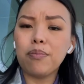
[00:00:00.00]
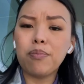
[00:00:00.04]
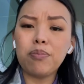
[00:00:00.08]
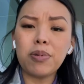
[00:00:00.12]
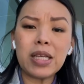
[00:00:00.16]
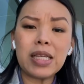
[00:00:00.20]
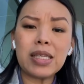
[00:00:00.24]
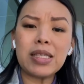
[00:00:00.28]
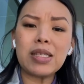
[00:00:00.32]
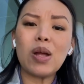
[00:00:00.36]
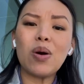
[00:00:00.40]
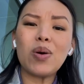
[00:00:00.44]

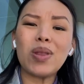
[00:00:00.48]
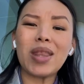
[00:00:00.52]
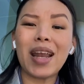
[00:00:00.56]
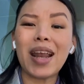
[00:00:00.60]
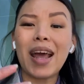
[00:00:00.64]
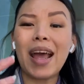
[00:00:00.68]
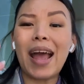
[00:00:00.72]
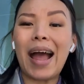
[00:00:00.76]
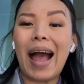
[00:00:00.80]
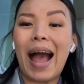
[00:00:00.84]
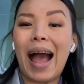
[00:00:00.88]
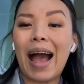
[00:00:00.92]
Please note that
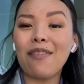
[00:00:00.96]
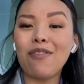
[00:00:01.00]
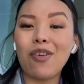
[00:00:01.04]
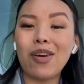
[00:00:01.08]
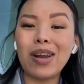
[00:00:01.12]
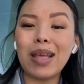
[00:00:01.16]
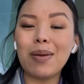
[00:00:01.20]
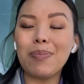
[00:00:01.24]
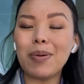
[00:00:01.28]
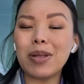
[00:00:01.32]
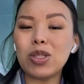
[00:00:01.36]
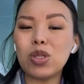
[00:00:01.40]
I have
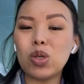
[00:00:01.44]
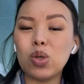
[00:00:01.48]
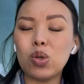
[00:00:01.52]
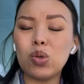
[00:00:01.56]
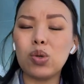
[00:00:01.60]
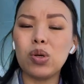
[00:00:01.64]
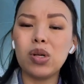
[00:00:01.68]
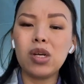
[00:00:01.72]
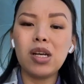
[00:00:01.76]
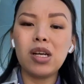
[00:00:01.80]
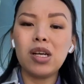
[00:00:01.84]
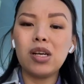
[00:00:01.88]
only been
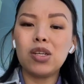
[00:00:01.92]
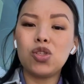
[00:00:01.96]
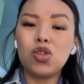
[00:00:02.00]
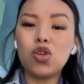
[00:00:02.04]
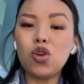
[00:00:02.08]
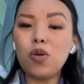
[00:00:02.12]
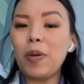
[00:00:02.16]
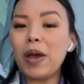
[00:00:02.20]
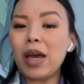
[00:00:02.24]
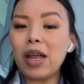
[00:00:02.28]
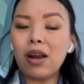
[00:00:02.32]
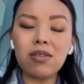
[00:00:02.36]
to
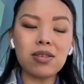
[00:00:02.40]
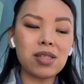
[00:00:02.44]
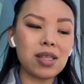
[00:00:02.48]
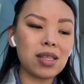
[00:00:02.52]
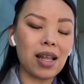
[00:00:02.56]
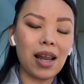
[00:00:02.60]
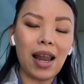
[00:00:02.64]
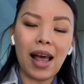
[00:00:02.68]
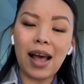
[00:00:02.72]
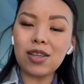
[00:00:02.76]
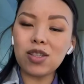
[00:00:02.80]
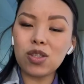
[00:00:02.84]
two panels in
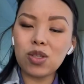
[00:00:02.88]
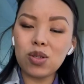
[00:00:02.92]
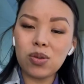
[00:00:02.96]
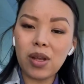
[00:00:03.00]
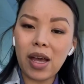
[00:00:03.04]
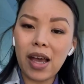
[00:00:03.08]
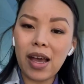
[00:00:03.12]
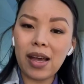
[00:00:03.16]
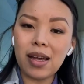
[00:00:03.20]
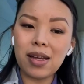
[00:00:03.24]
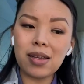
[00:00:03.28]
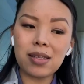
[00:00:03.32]
the last 2
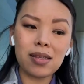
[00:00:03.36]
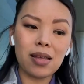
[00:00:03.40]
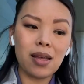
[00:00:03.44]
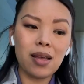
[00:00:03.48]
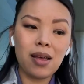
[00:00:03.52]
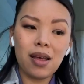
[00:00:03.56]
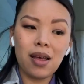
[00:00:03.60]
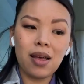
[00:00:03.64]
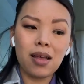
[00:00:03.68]
days,